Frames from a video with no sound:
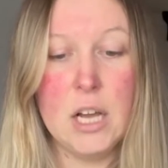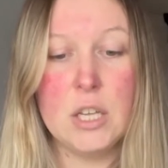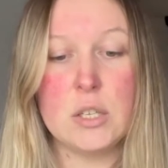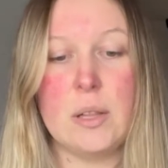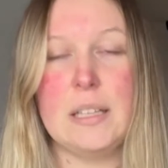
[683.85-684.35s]

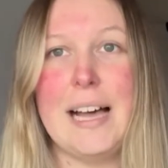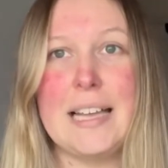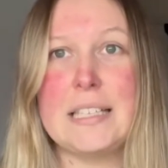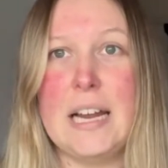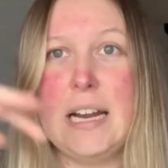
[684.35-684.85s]
So like
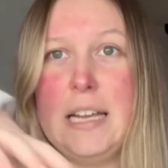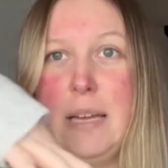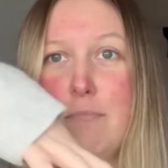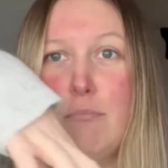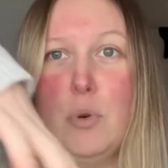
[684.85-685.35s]
last night
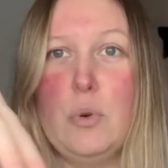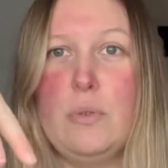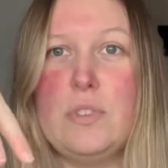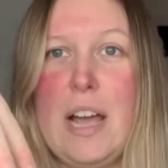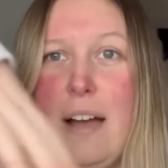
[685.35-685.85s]
he
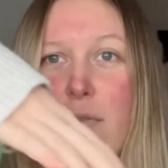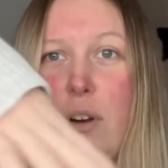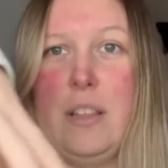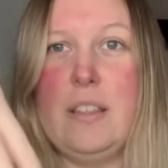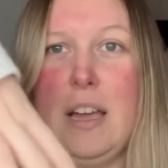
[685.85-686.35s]
moved
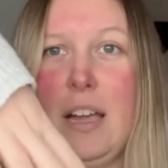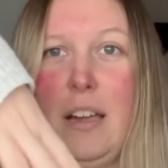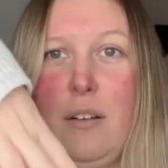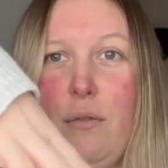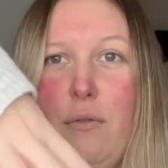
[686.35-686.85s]

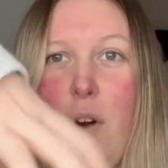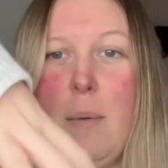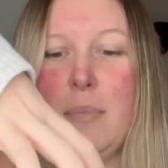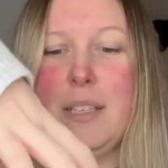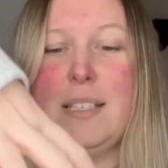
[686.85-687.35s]
everything
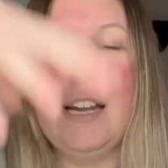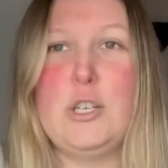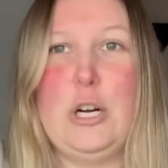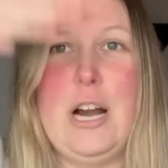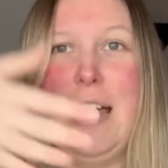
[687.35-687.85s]
from the
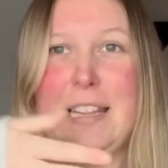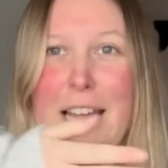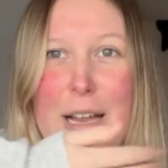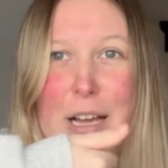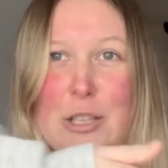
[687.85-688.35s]
center and
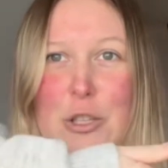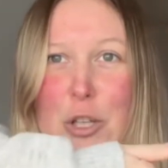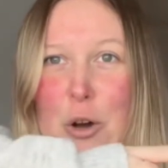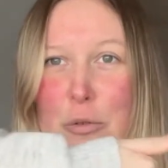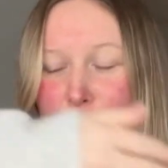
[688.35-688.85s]
like
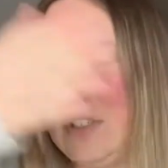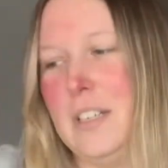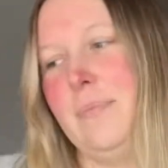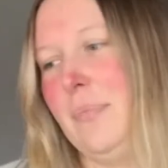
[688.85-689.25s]
loafed.